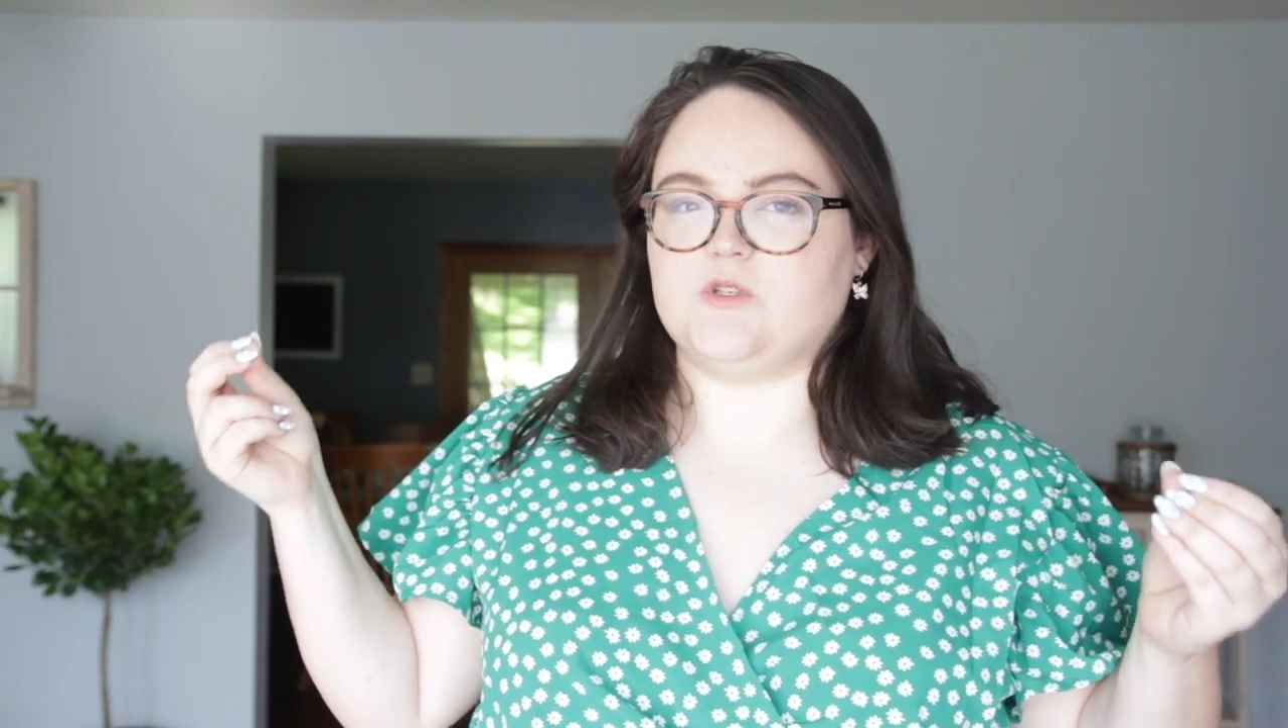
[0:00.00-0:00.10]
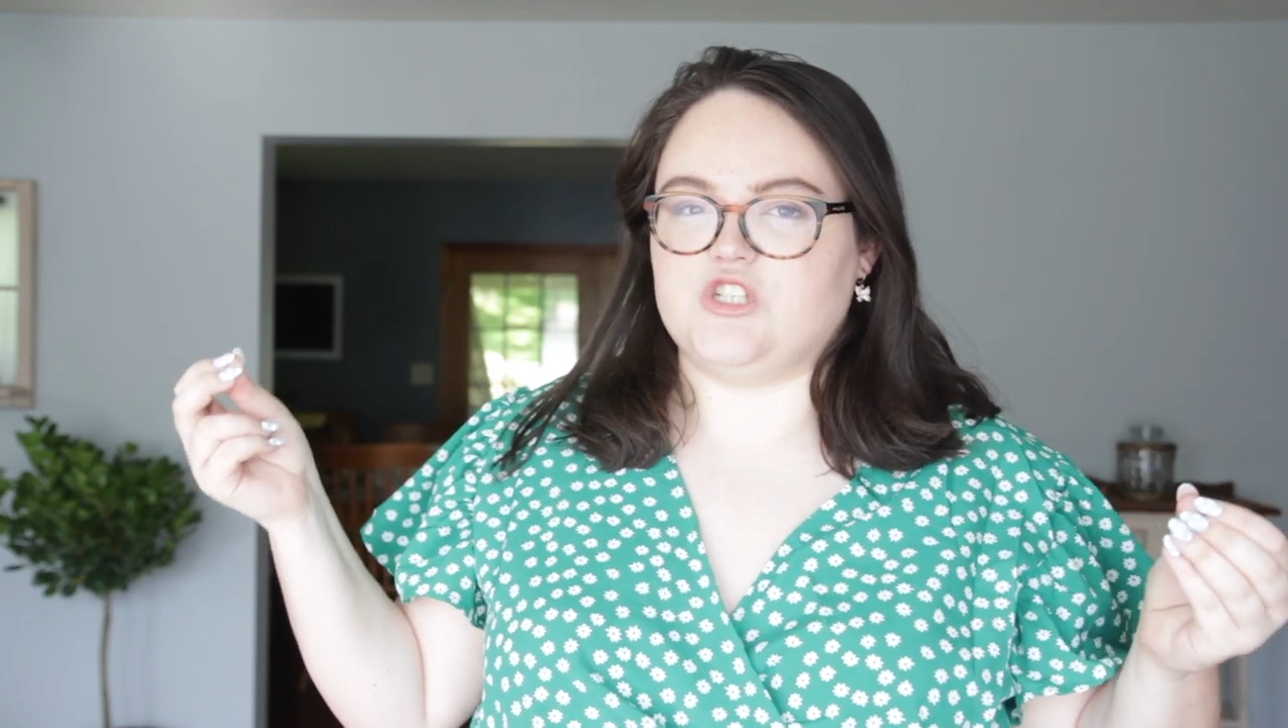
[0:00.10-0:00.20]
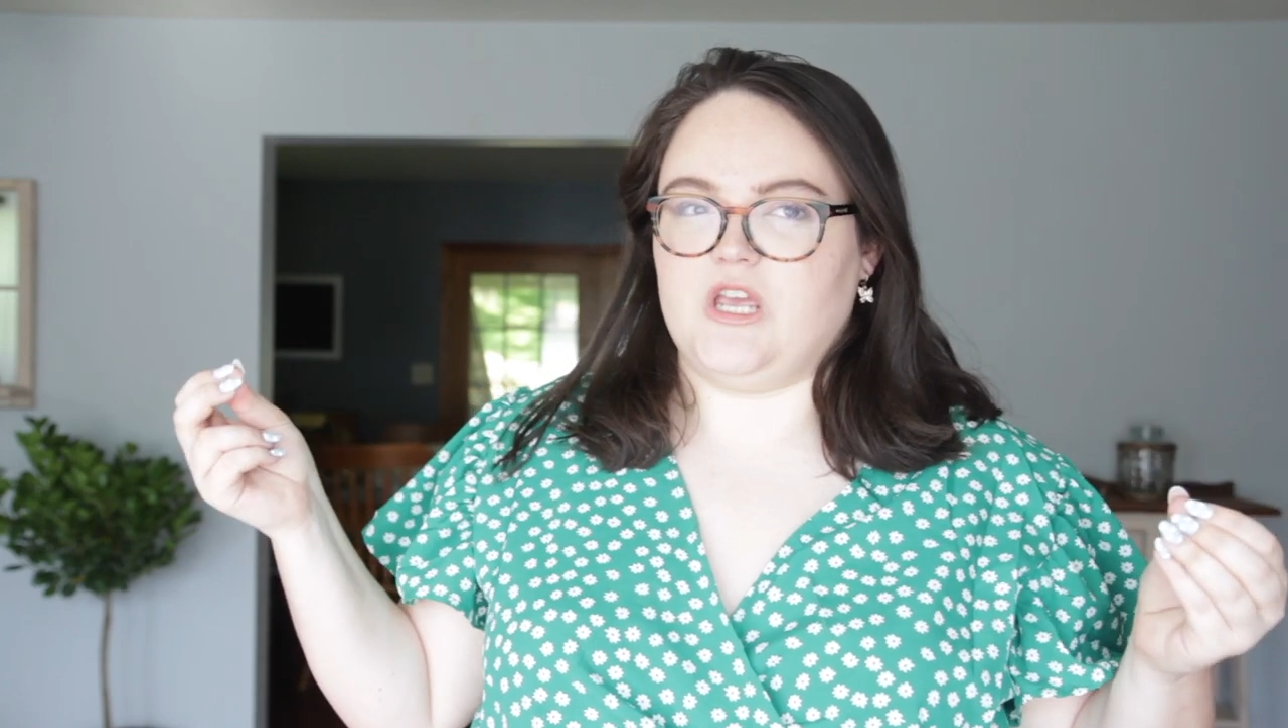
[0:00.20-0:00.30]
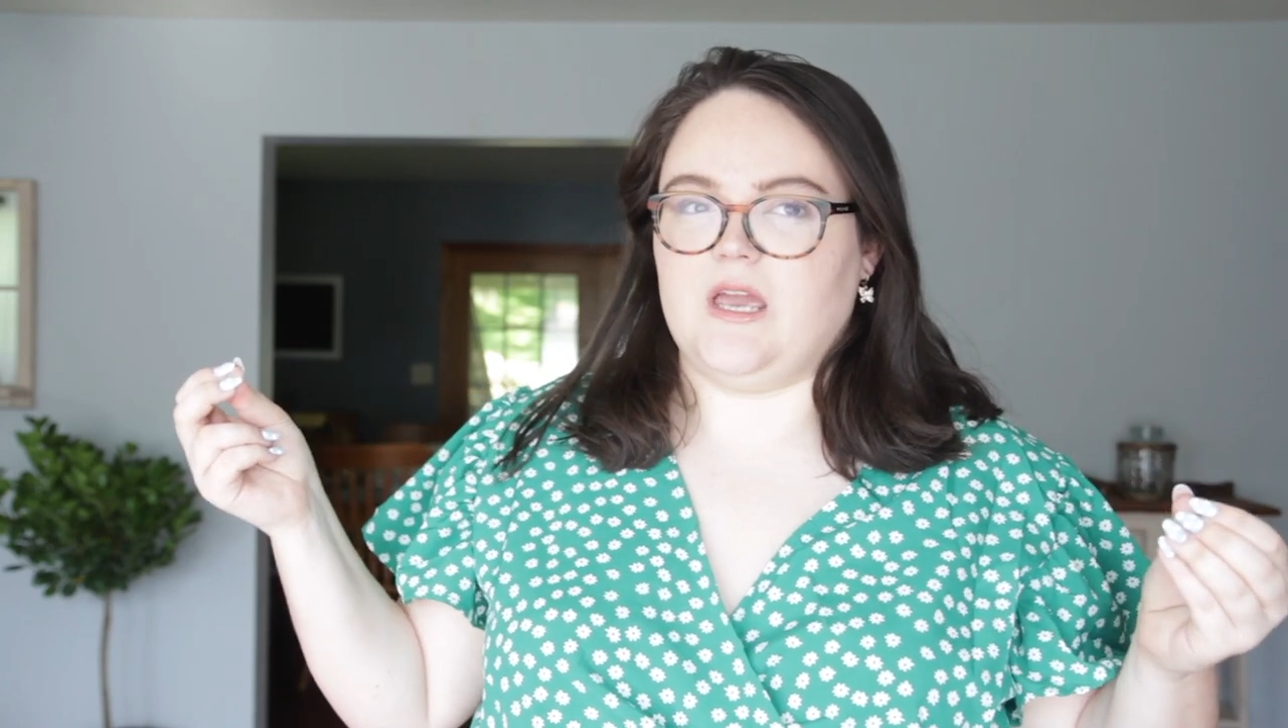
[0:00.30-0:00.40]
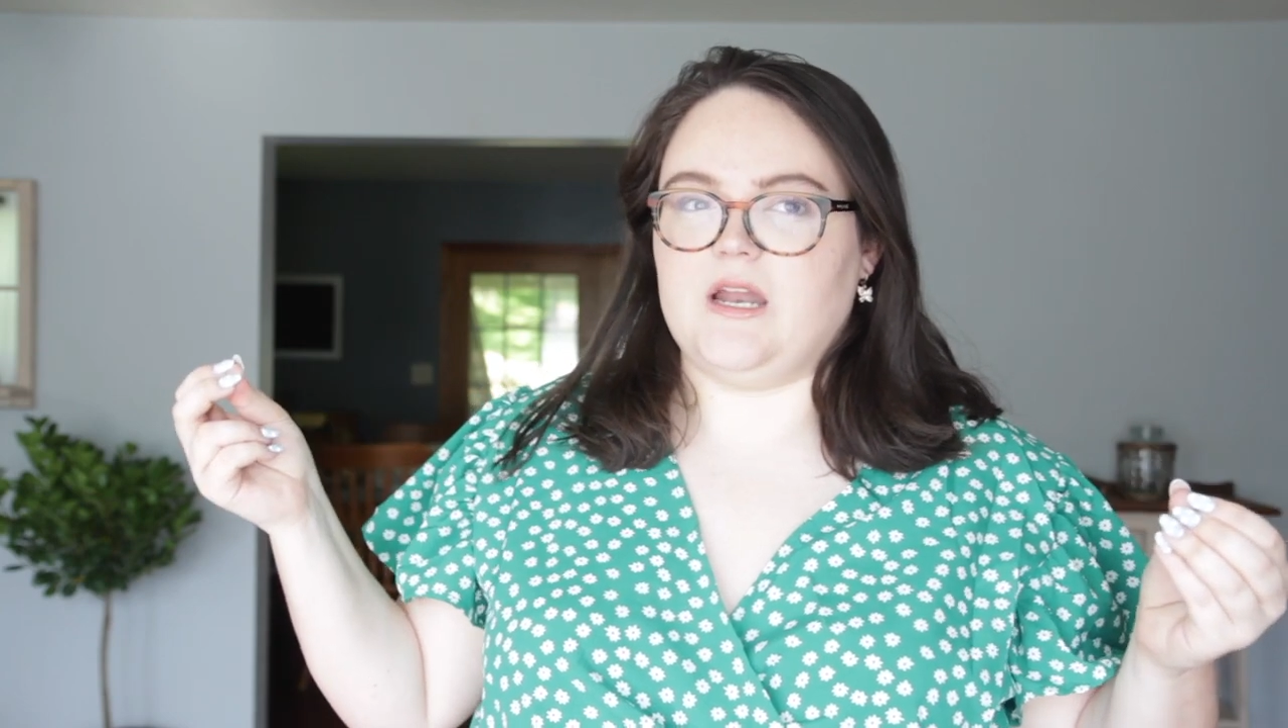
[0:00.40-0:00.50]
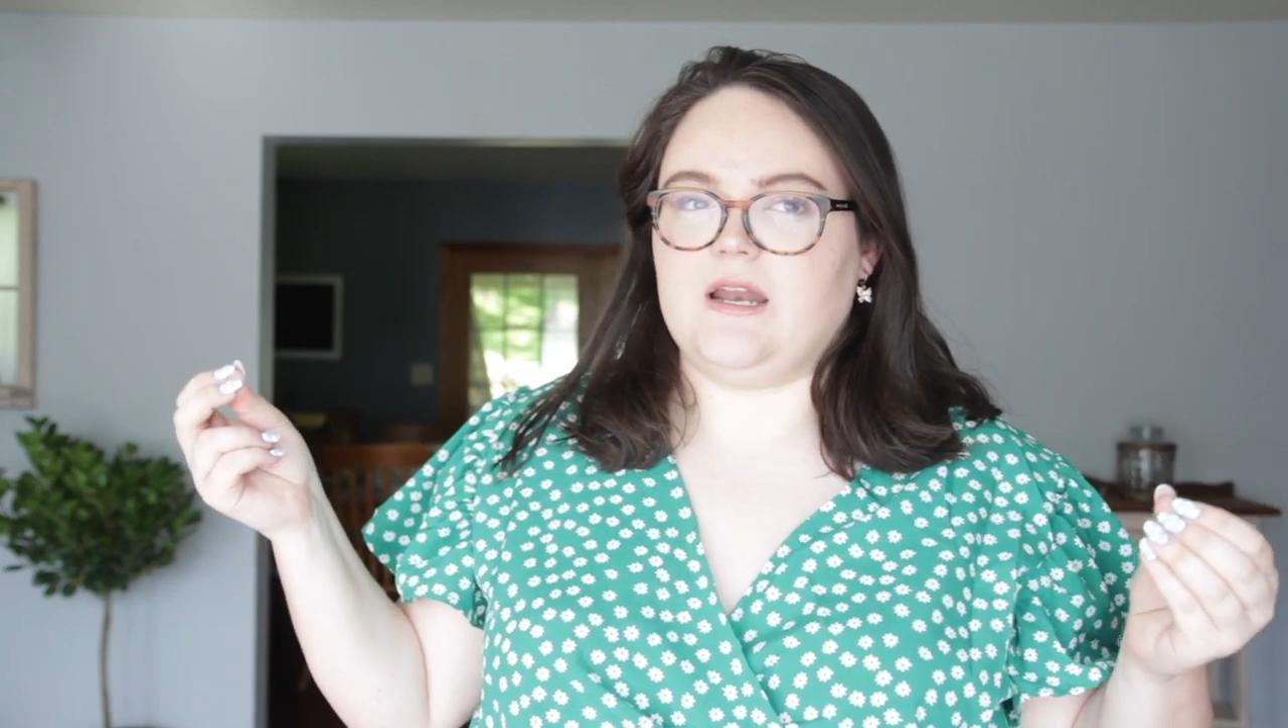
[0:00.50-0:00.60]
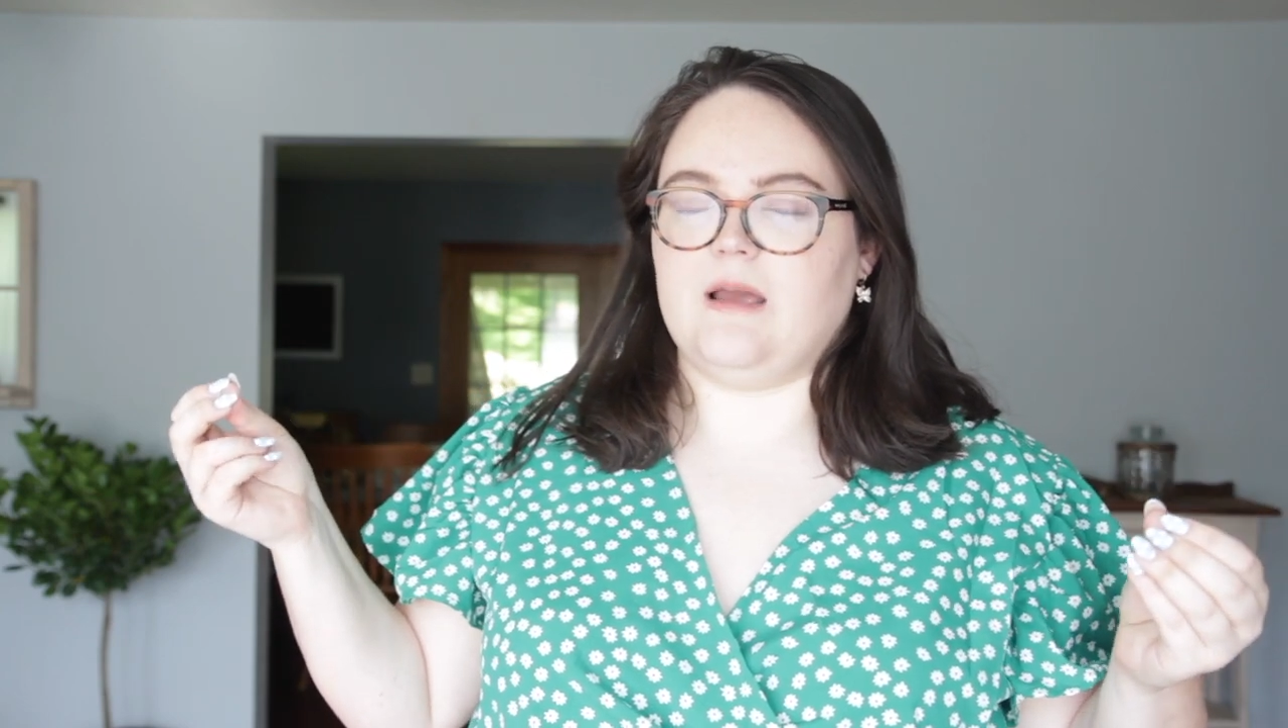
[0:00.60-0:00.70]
with Shein and